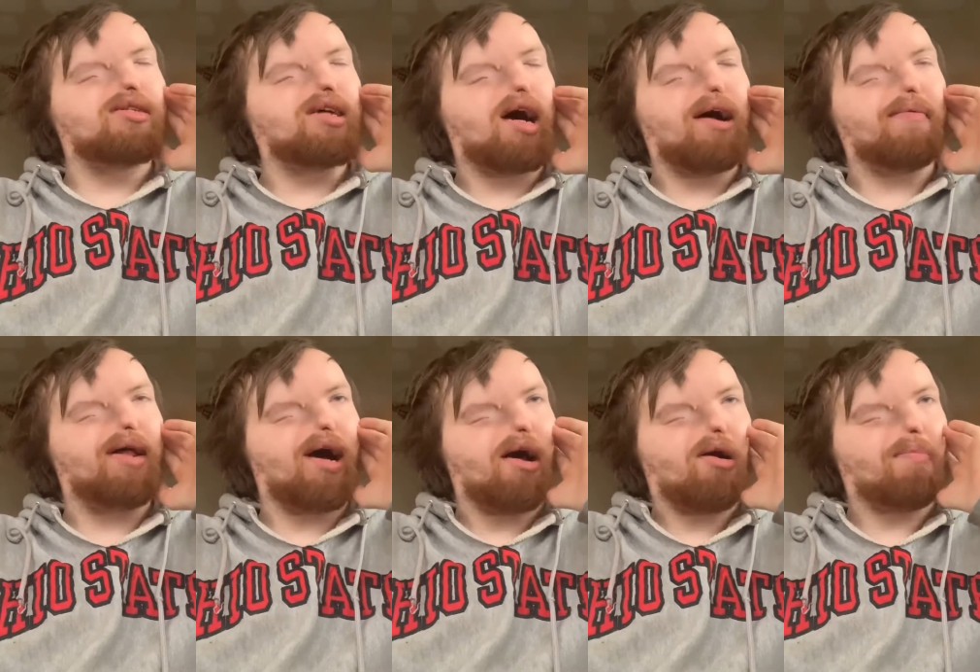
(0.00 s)
time
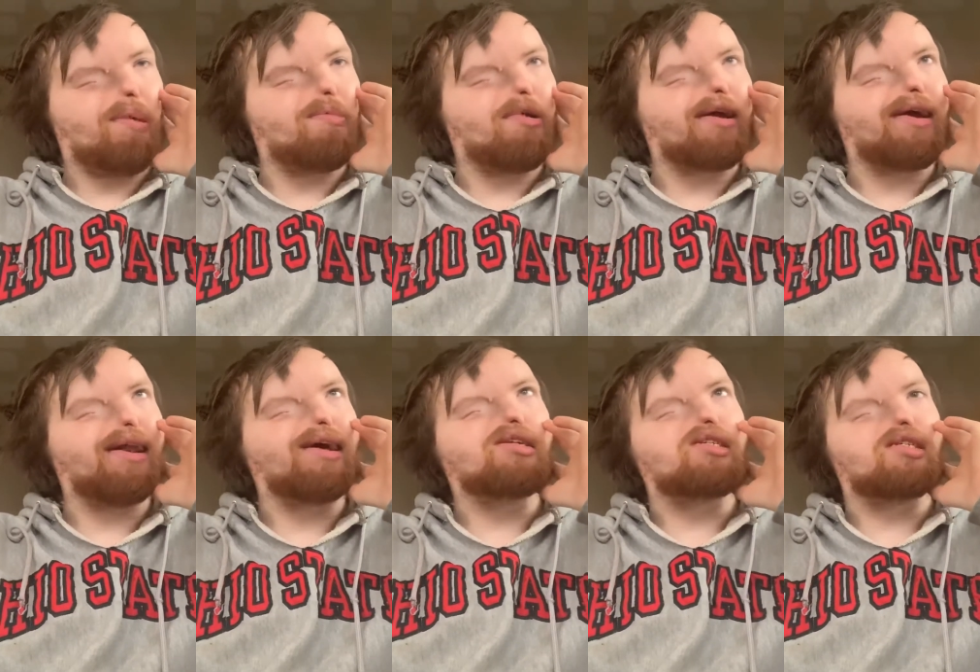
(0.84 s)
that I remember
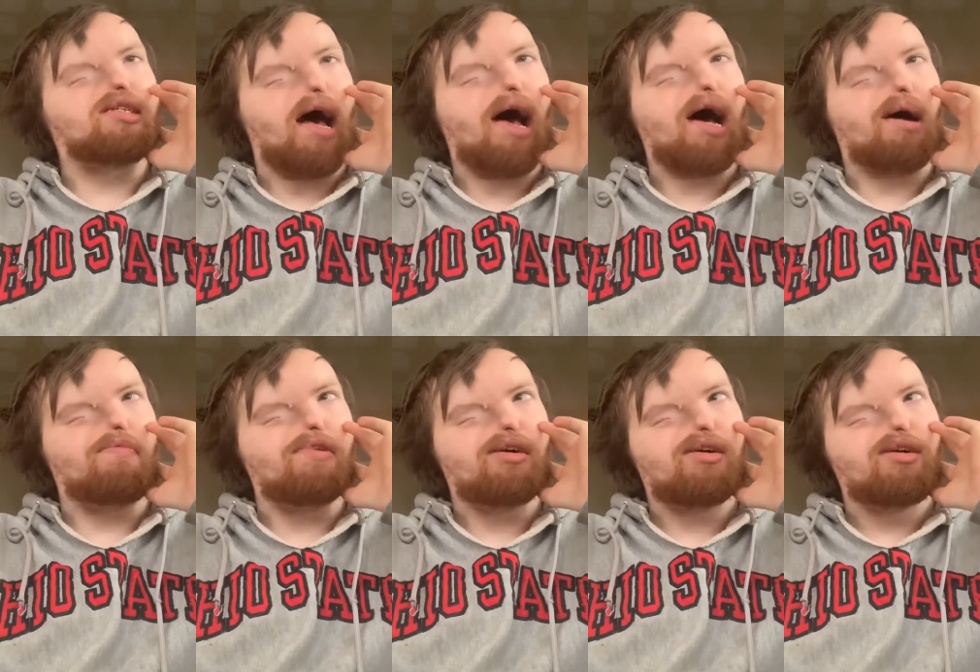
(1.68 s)
getting
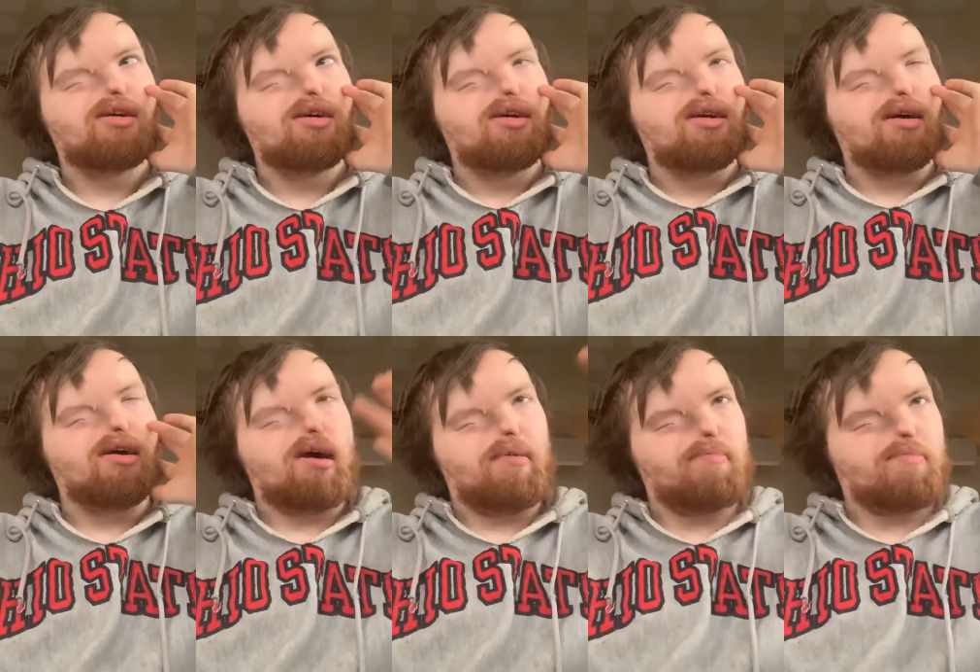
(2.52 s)
stabbed
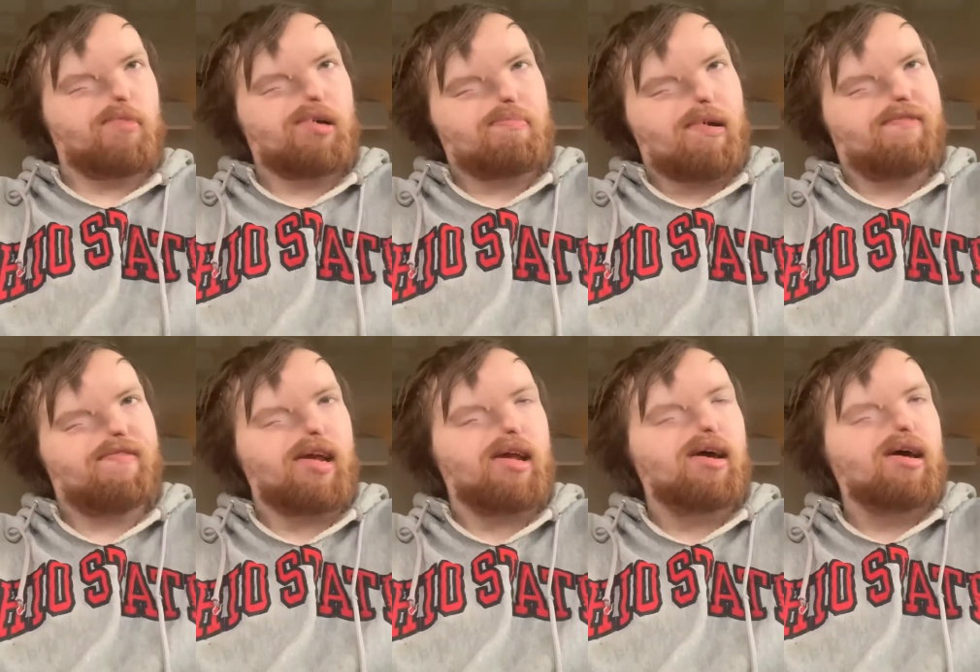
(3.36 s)
with my
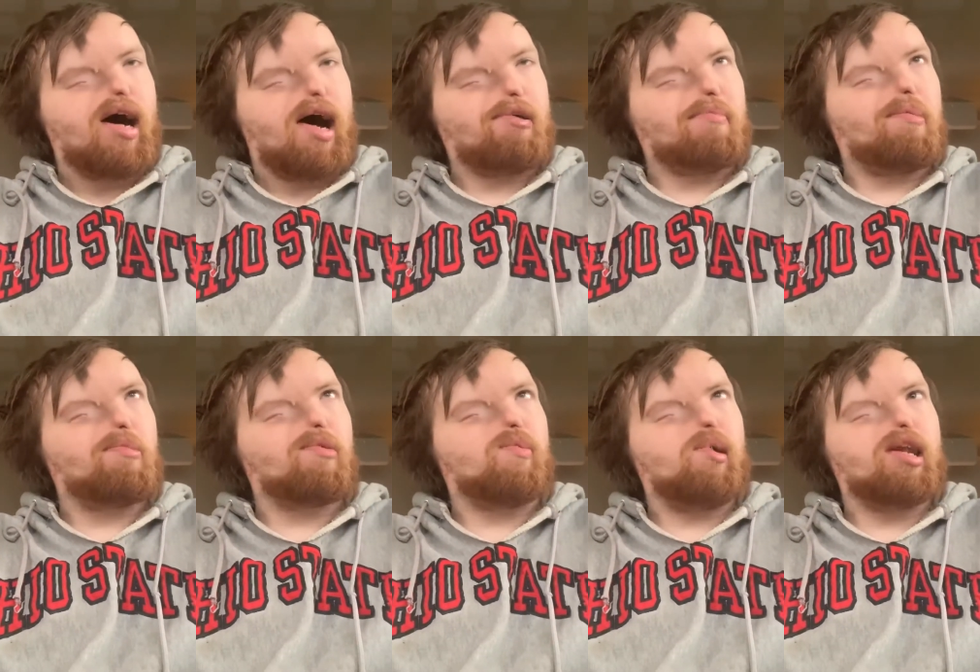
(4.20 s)
feet. I
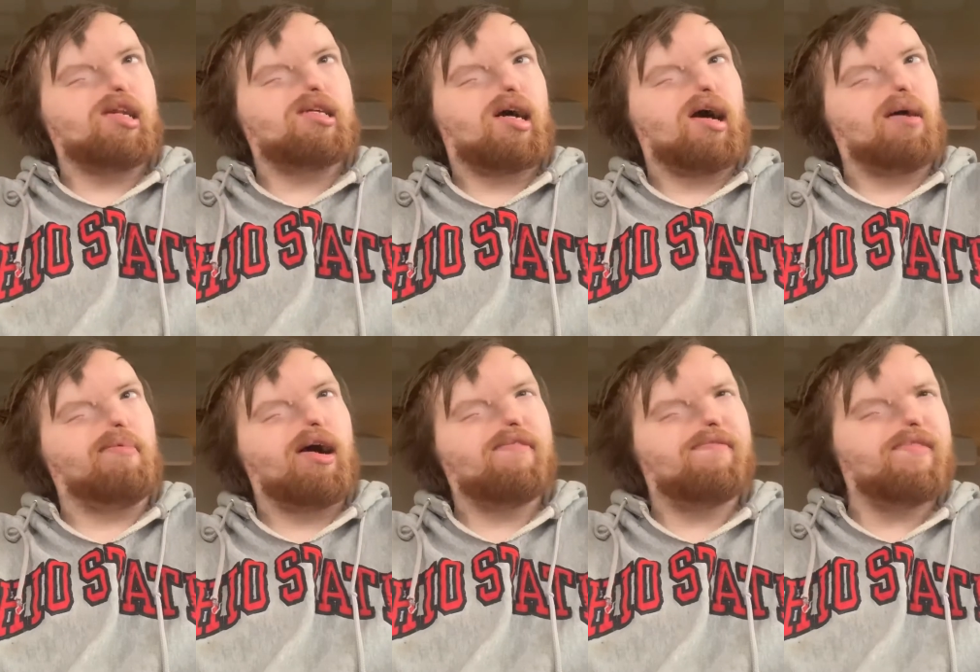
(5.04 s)
remember one time,
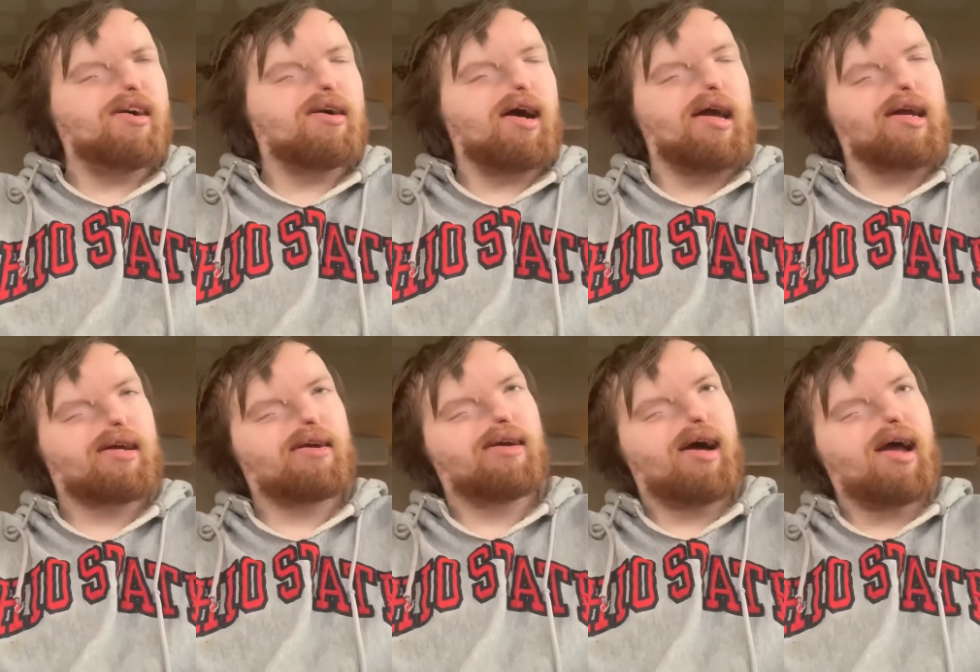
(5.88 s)
I feel
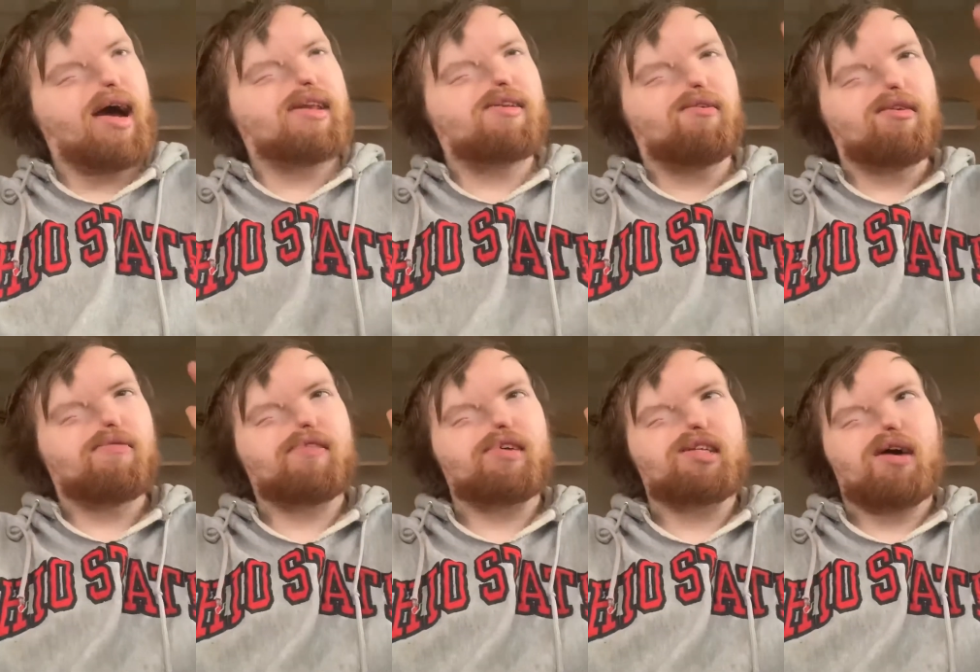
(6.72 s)
like, I don't know
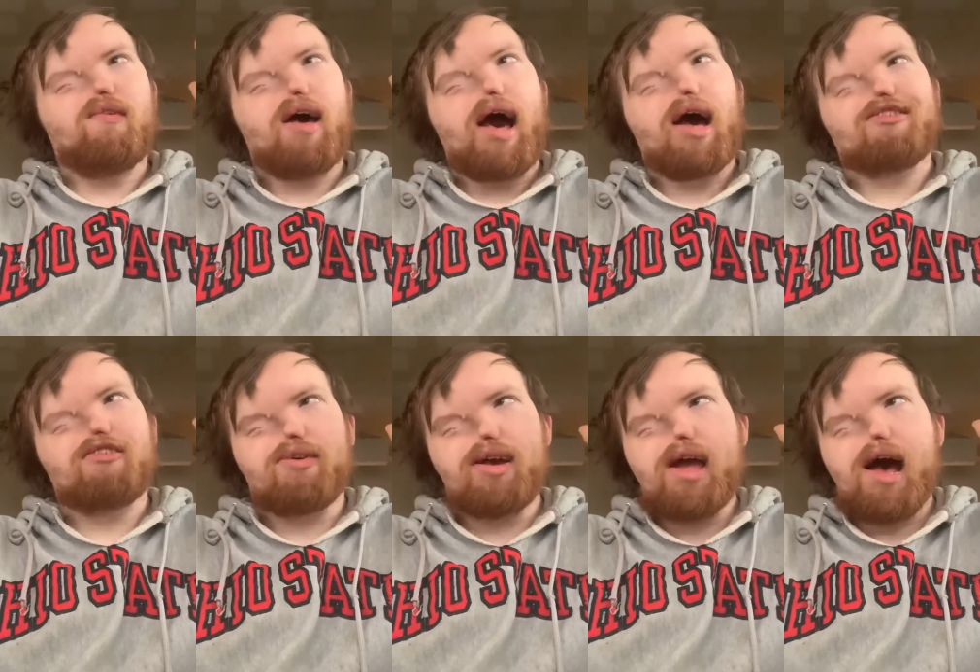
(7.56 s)
if this ever
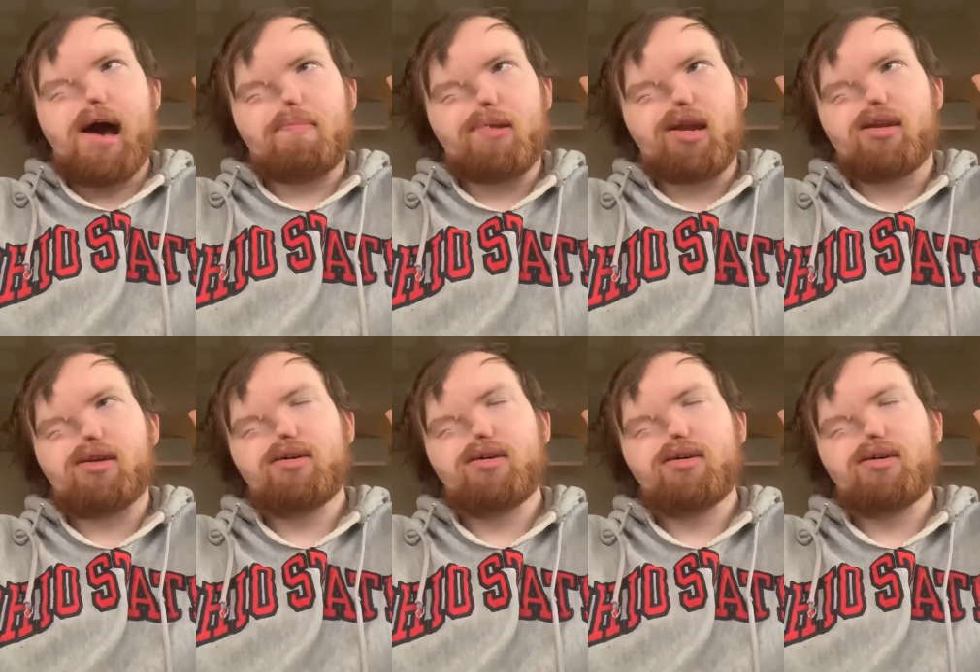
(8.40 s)
actually happened,